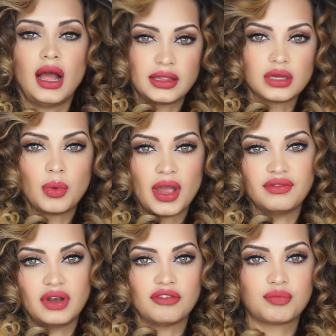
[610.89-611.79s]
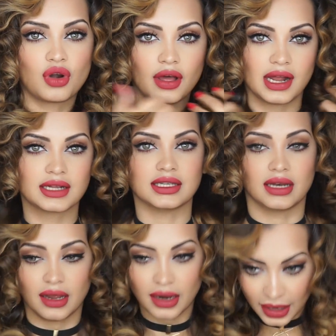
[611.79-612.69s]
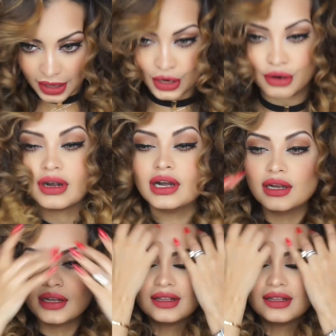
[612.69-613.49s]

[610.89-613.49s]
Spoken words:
I think we have enough product in our hair.